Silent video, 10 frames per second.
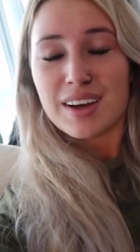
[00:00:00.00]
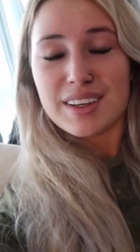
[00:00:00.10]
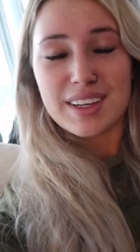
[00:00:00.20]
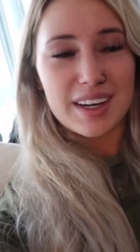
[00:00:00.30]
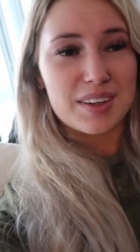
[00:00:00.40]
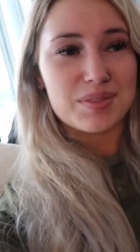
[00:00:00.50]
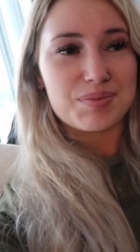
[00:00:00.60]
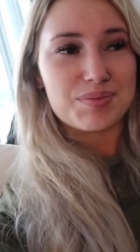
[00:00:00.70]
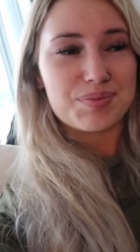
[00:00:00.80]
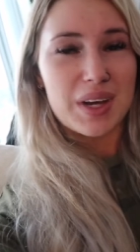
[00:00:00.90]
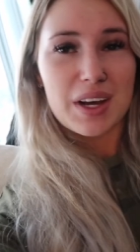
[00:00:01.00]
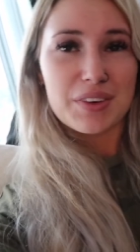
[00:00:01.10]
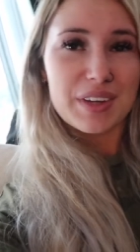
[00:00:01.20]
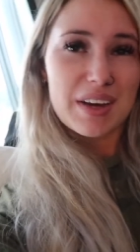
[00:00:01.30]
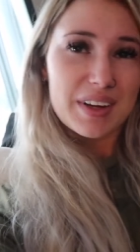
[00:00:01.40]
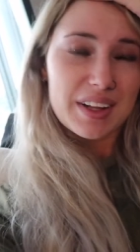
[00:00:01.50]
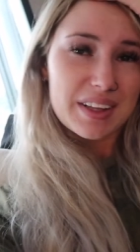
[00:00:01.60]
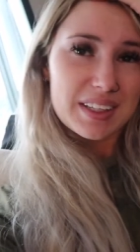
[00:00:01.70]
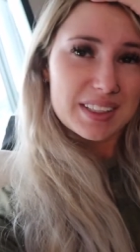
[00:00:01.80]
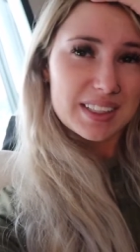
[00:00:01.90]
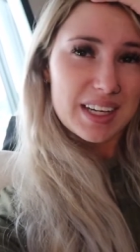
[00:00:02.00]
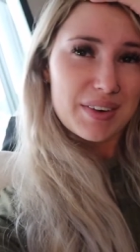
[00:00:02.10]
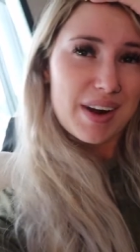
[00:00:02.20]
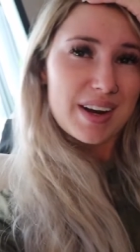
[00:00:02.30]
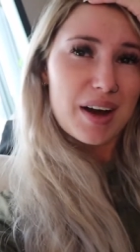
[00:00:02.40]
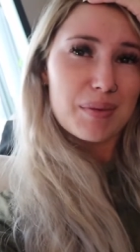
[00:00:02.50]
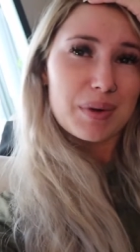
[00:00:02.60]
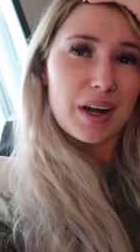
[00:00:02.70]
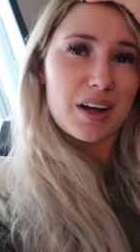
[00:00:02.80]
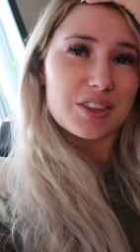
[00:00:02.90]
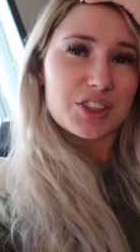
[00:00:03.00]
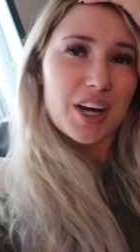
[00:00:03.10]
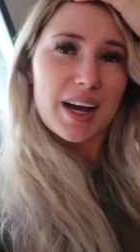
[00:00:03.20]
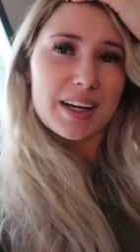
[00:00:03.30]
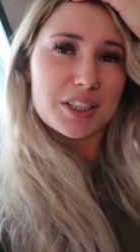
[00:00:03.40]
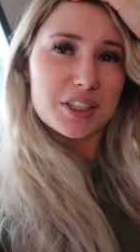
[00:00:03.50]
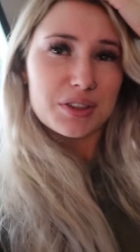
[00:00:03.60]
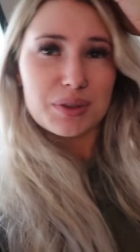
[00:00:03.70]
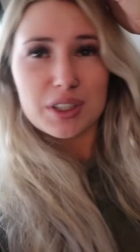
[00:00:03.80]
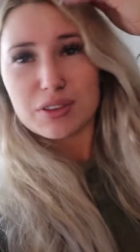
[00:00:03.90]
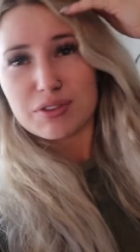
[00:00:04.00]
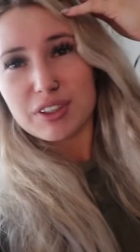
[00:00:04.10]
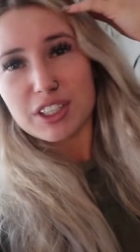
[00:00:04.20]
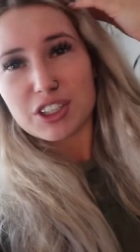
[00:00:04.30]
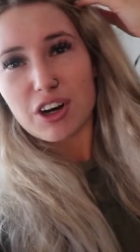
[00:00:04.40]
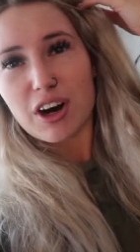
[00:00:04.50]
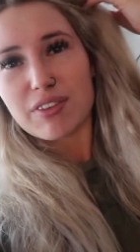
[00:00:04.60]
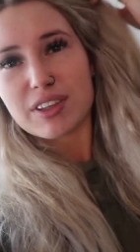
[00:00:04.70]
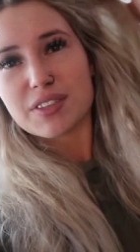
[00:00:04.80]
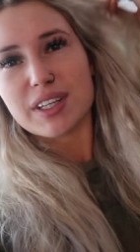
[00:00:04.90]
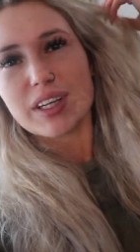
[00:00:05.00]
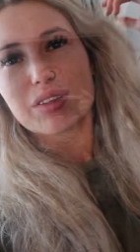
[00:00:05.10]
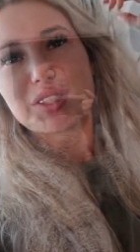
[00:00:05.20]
yeah, I don't have anything to say right now, but I'll try to finish off this video